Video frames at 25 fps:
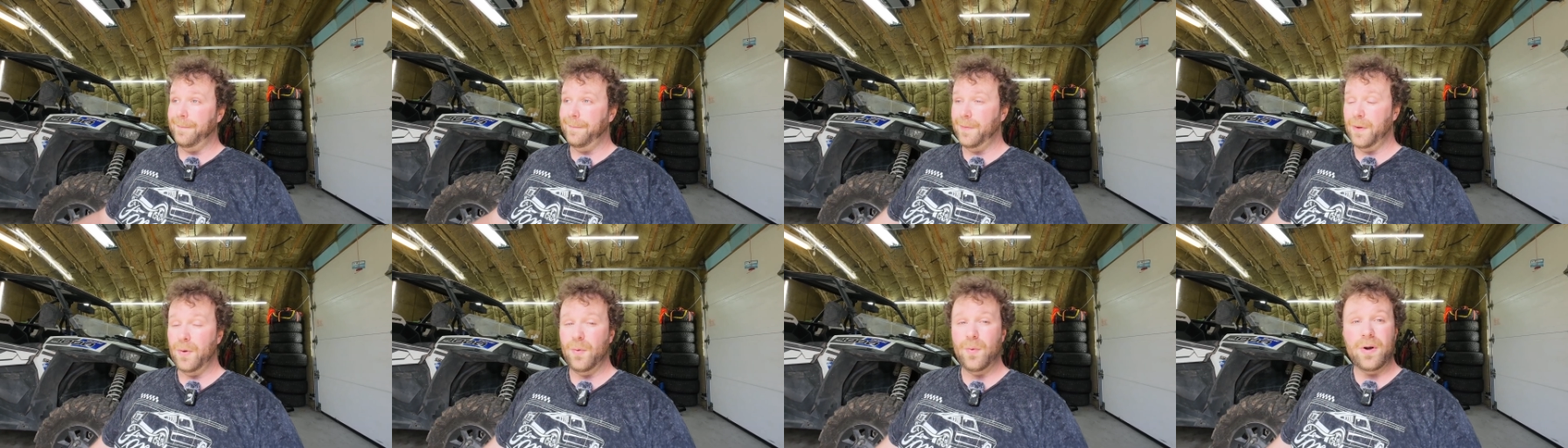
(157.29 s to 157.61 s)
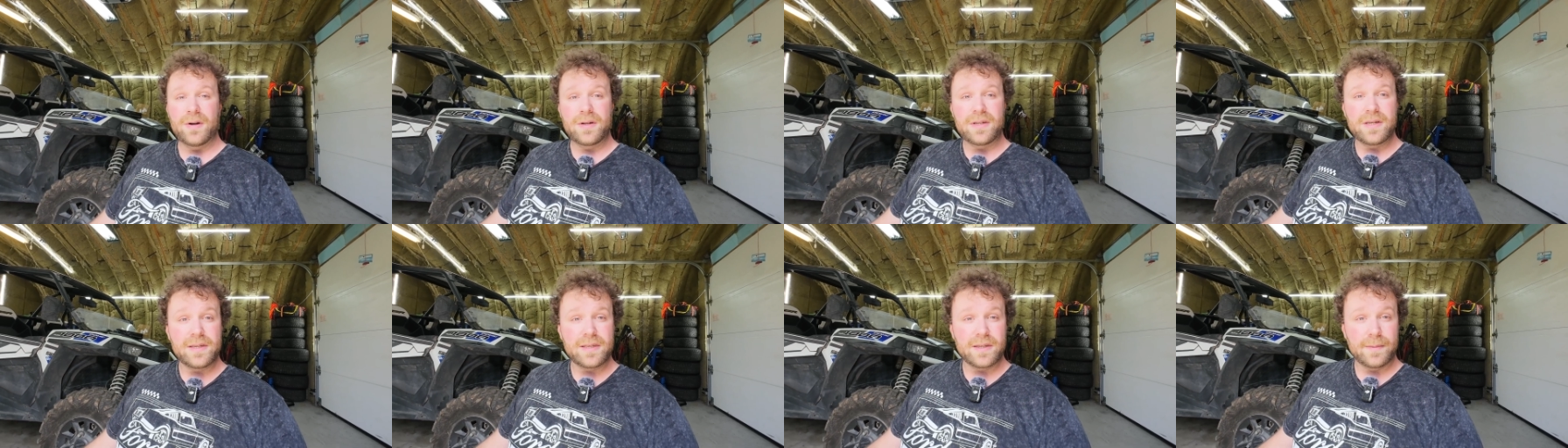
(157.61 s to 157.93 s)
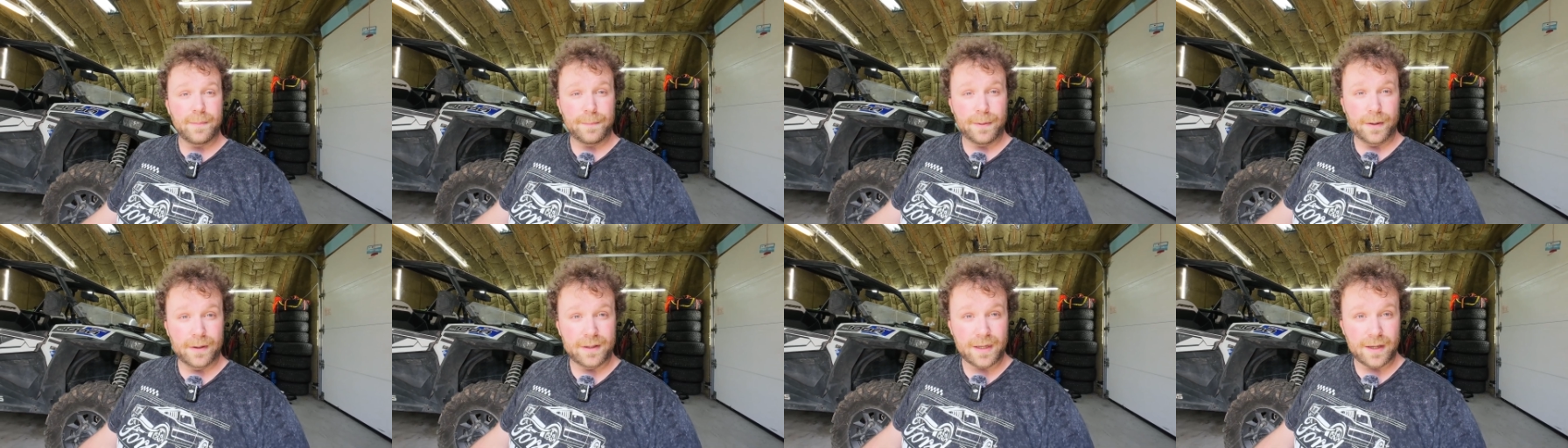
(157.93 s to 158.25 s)
You don't want
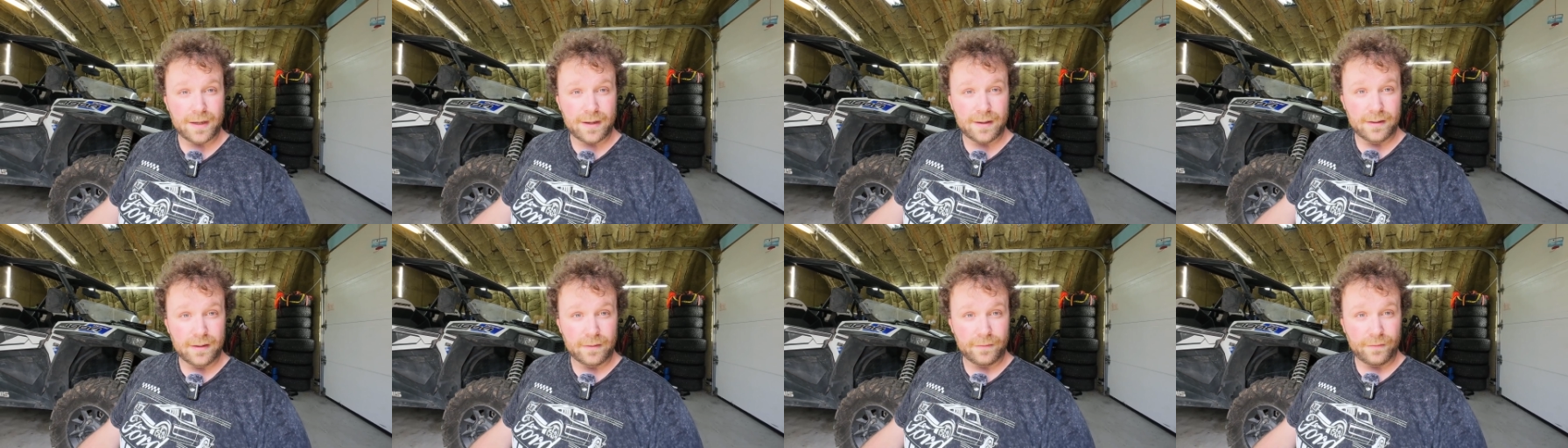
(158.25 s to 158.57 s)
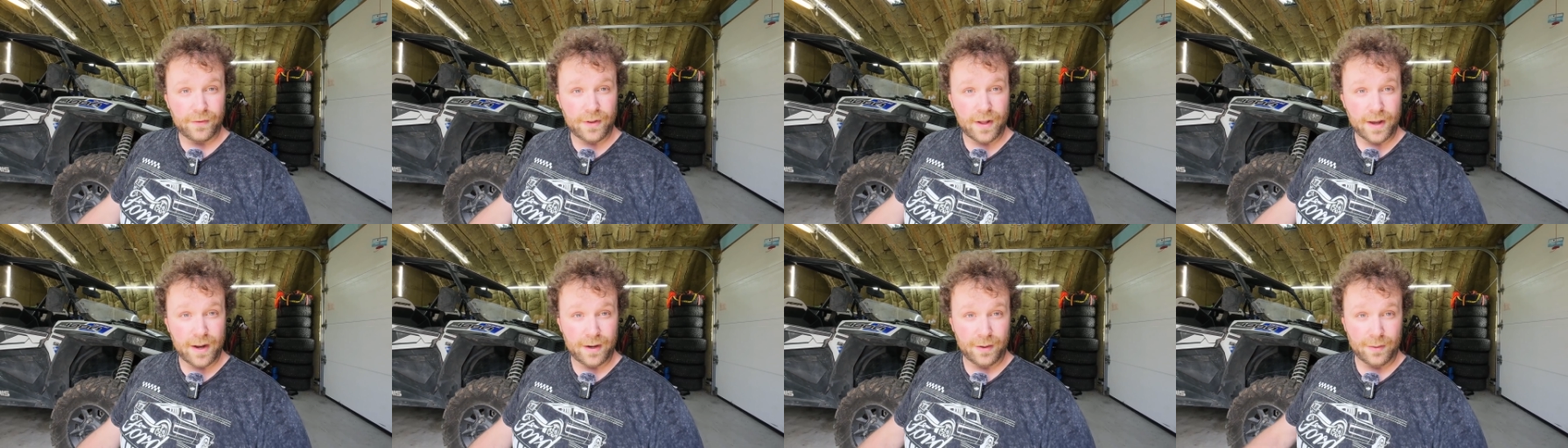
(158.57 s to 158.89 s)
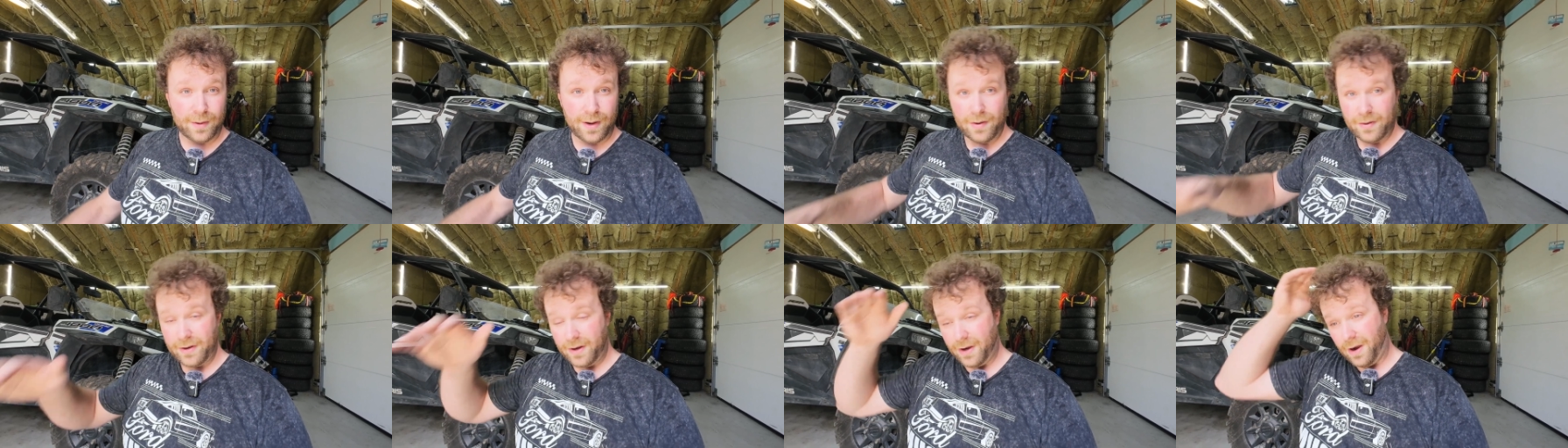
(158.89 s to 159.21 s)
diesel particulate flying
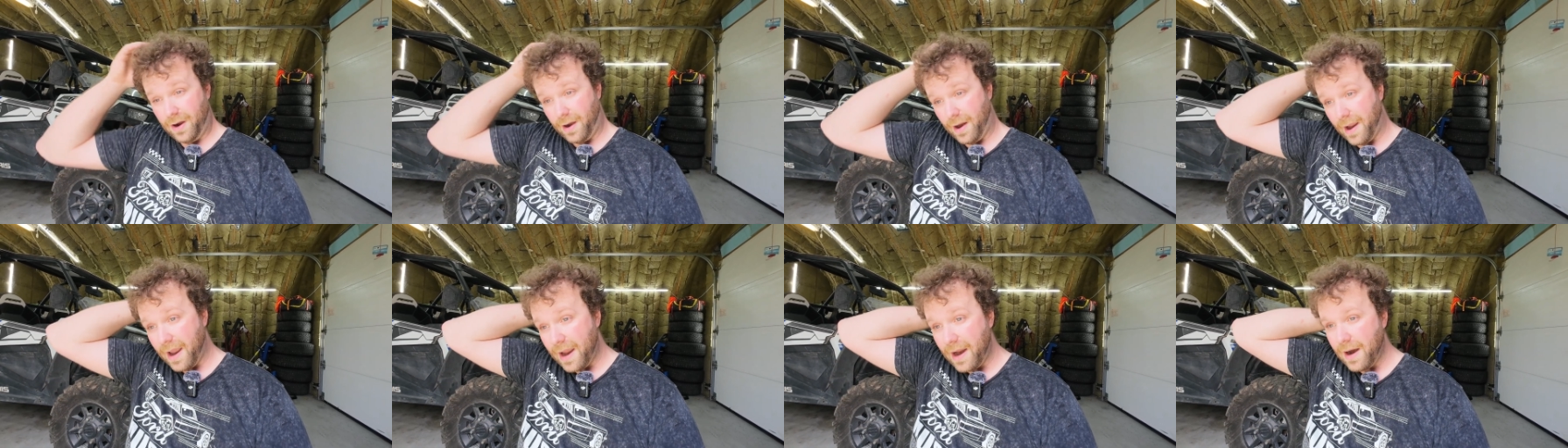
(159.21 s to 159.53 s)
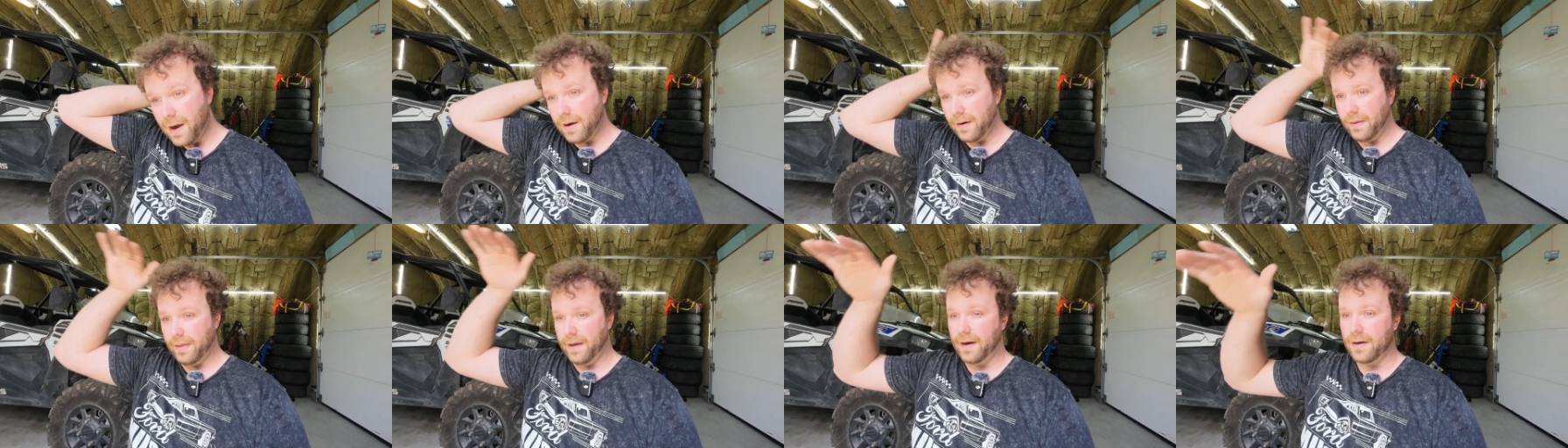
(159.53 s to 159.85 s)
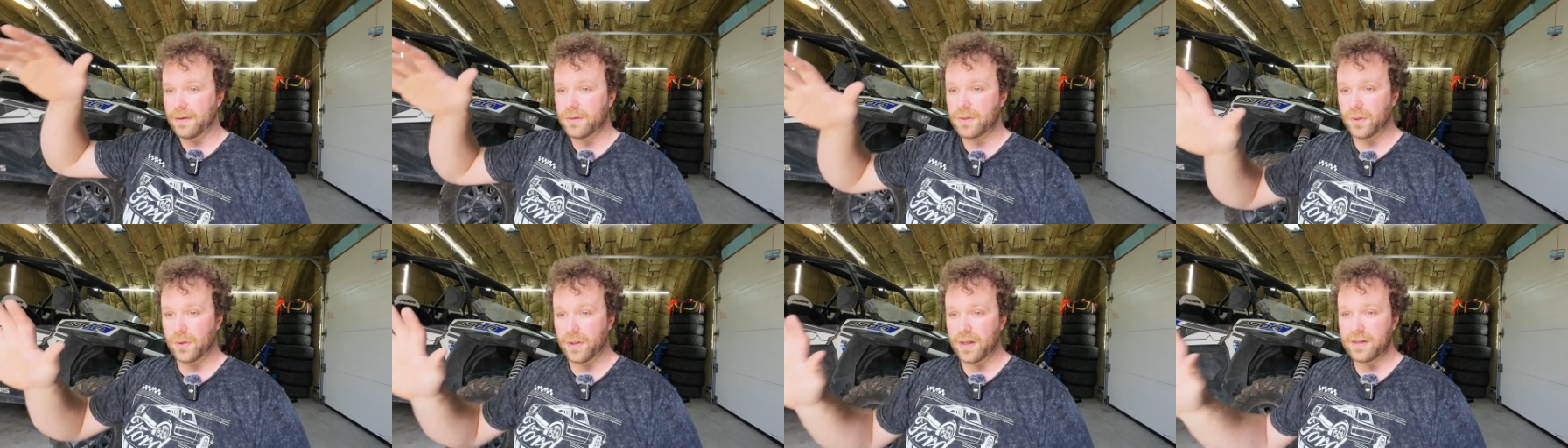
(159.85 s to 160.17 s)
around in our air
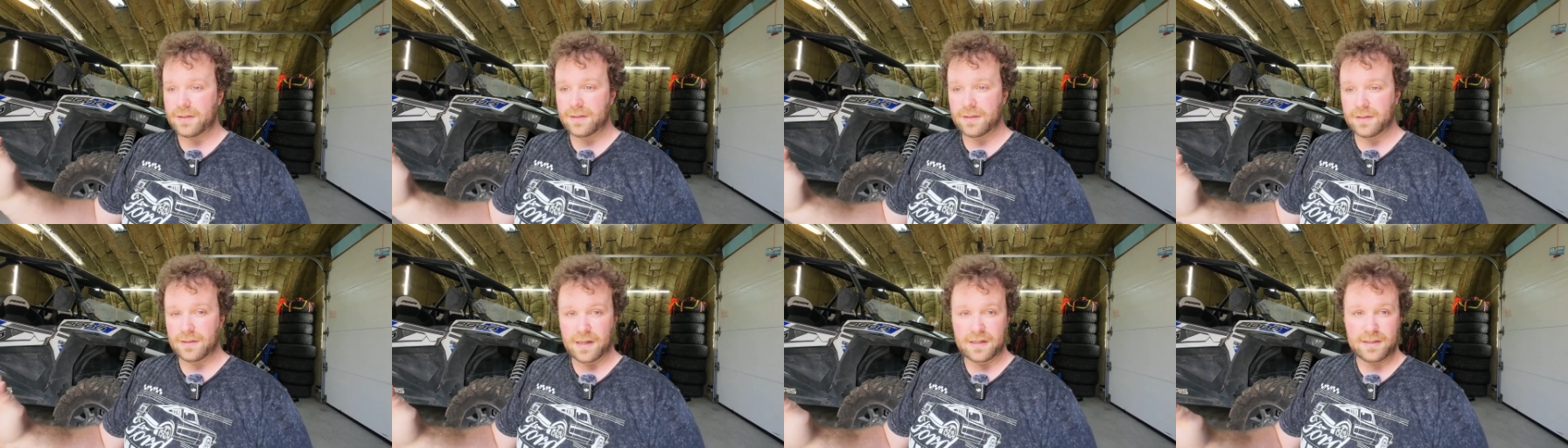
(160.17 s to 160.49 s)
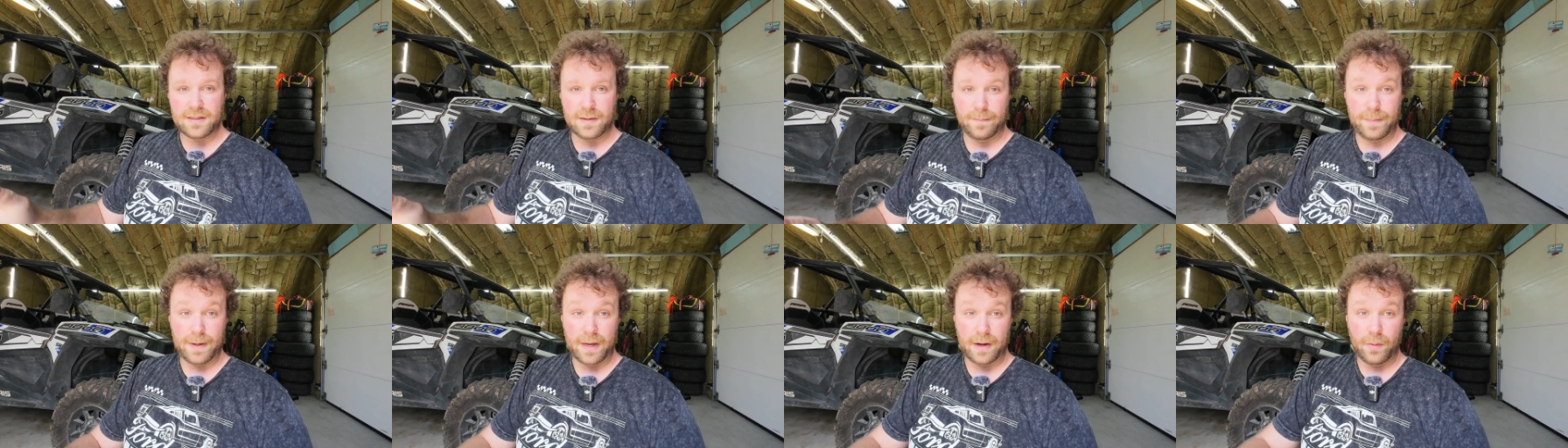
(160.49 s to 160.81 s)
there, so that's that's a